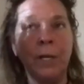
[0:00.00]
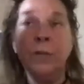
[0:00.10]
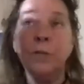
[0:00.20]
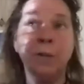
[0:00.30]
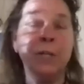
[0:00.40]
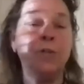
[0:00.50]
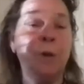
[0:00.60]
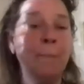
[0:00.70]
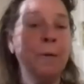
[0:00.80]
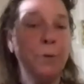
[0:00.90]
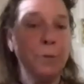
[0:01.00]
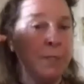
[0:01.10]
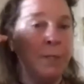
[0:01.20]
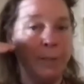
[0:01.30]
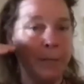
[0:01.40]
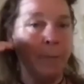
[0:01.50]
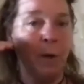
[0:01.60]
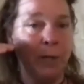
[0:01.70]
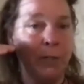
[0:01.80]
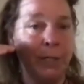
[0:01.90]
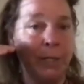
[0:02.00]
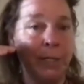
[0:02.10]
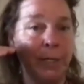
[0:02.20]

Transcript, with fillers: So, like trauma goes into the subconscious.